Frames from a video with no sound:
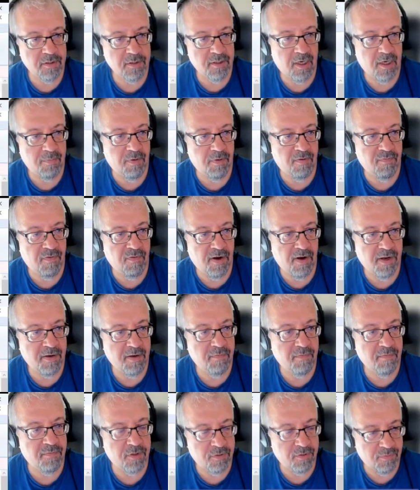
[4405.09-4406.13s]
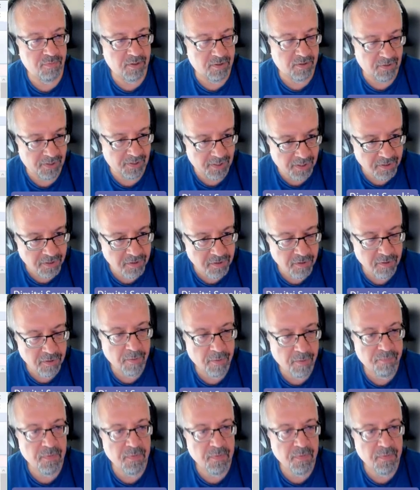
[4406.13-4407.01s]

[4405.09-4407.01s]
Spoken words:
SAP FI, which we created,